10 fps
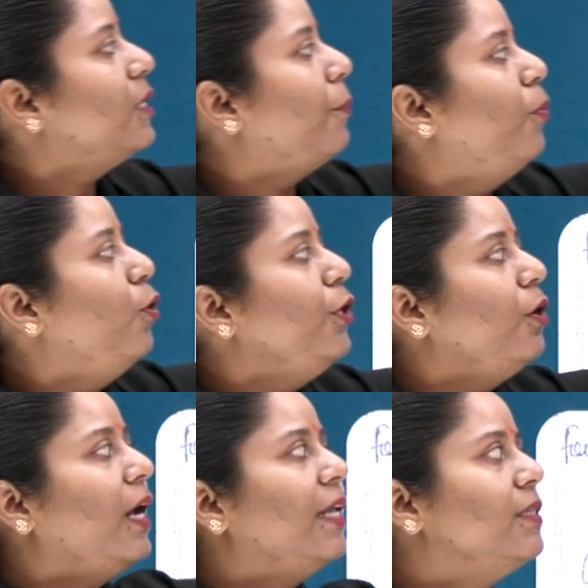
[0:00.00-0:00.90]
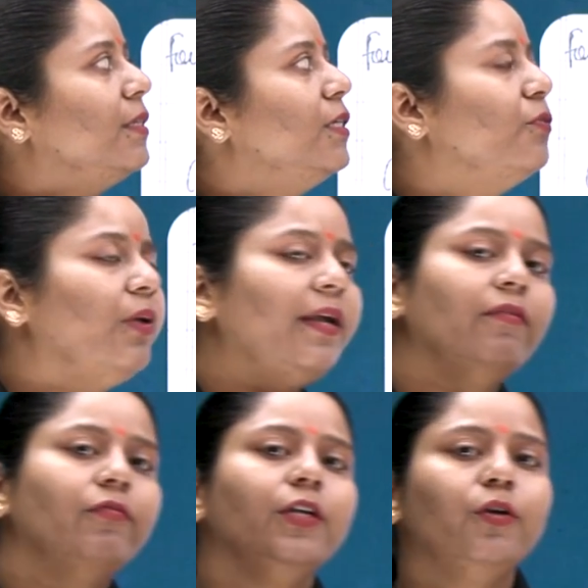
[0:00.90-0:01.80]
support your answers
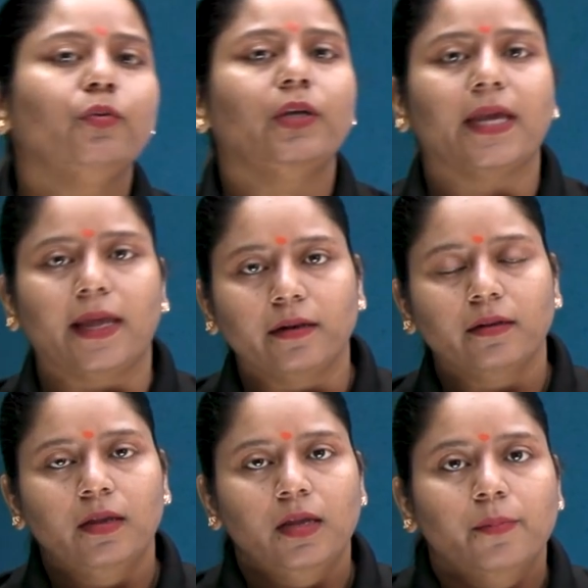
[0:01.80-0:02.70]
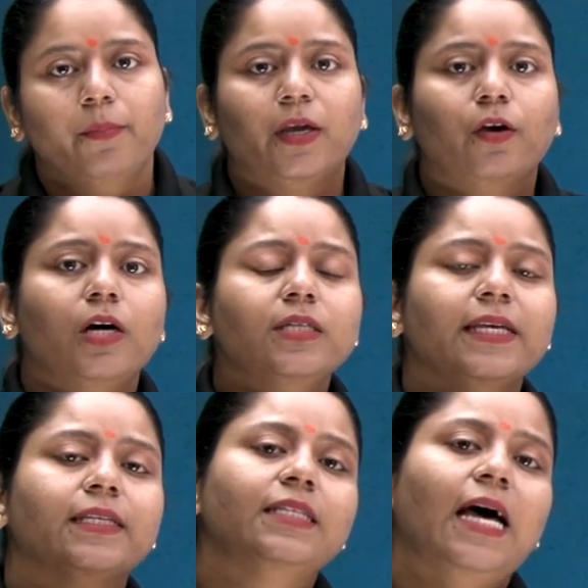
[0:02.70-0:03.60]
wherever you can. Because
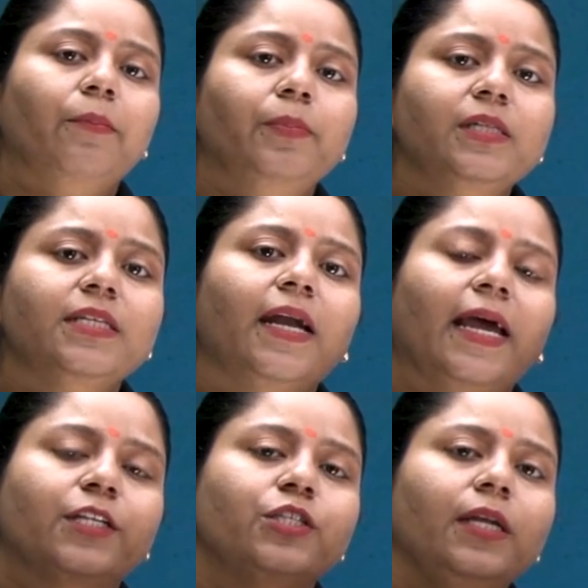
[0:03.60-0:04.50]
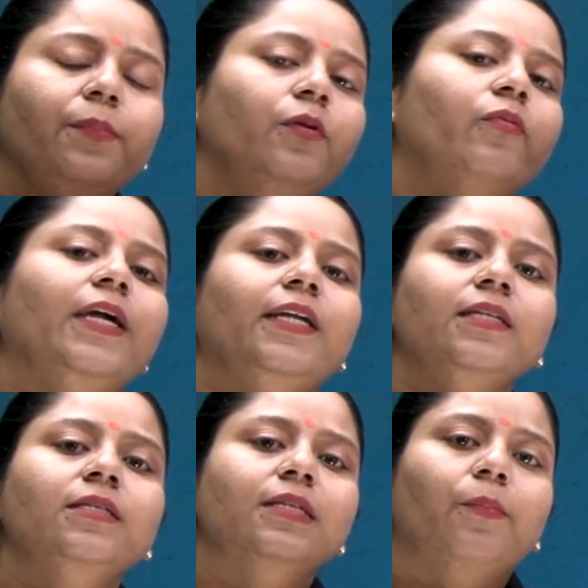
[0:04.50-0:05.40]
examples are actually
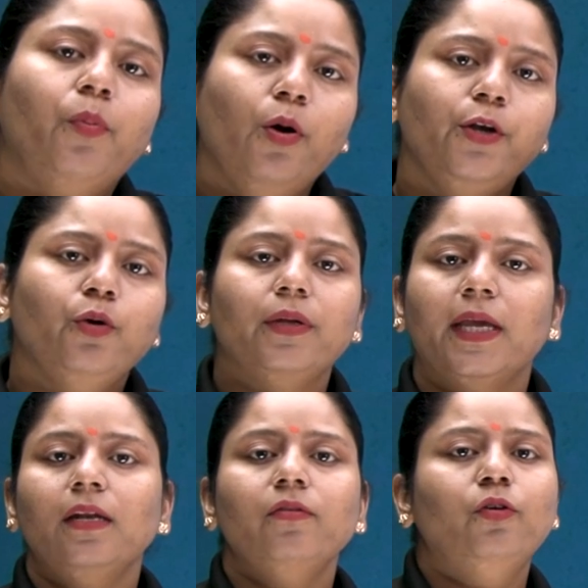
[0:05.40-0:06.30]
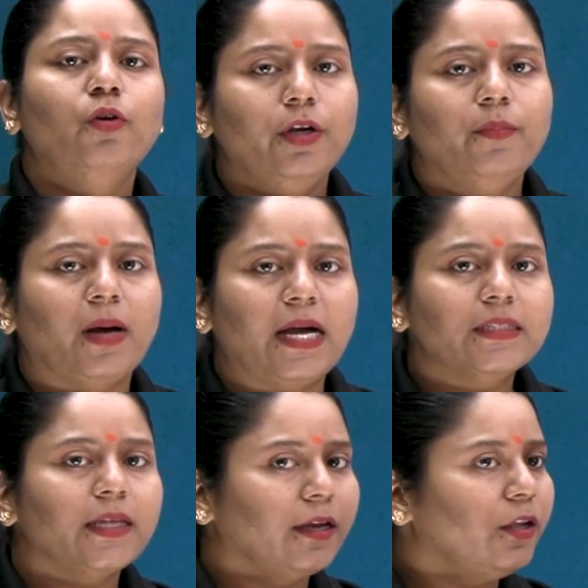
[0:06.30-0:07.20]
providing support to gain good
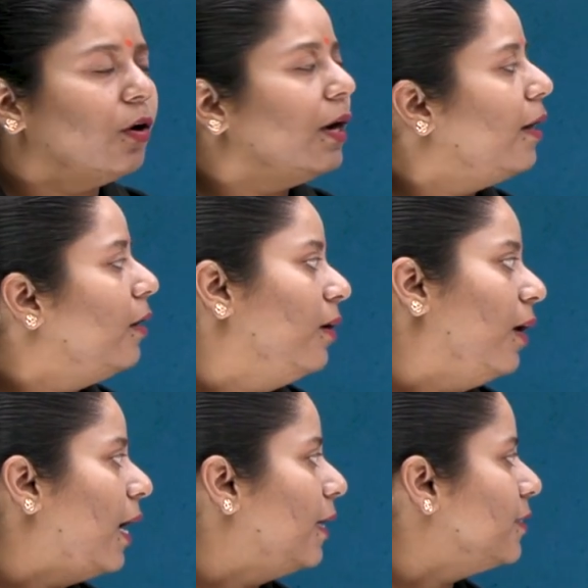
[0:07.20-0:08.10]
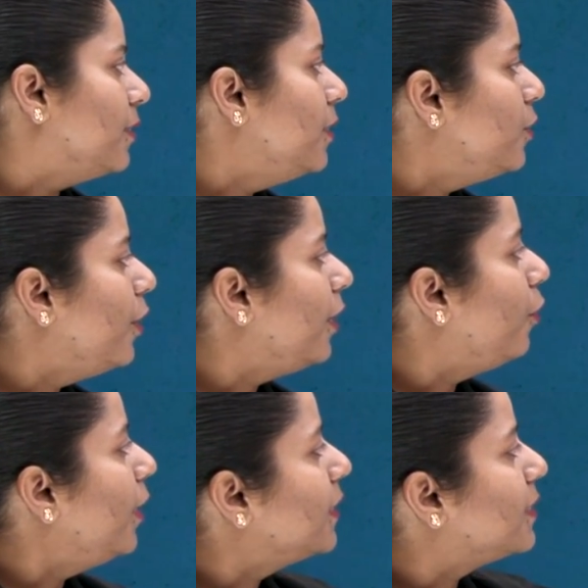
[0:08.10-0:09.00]
marks in your answers or in
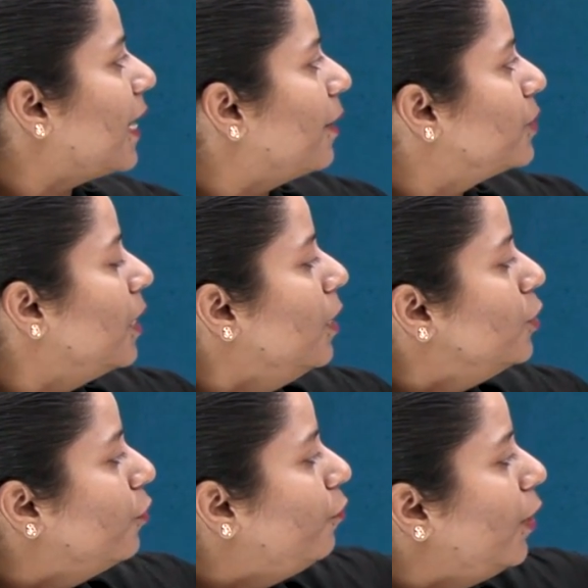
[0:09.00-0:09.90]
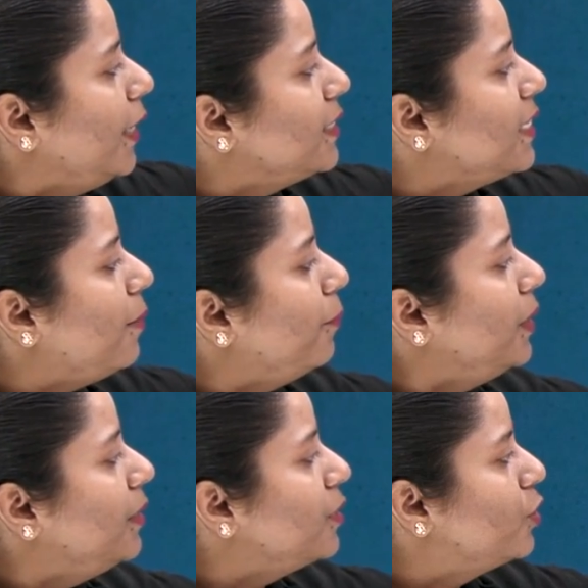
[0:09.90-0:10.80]
your exams. So, for
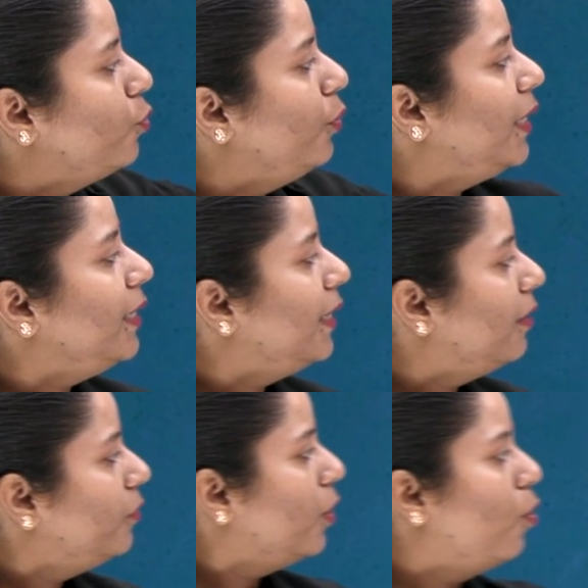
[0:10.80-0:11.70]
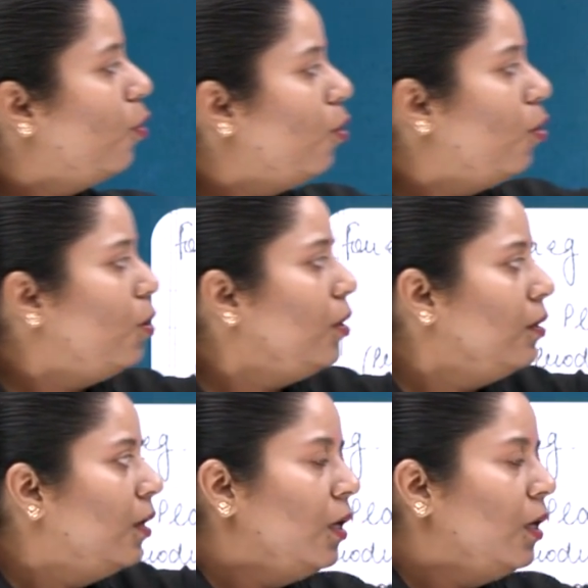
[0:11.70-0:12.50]
example, the student gave the whole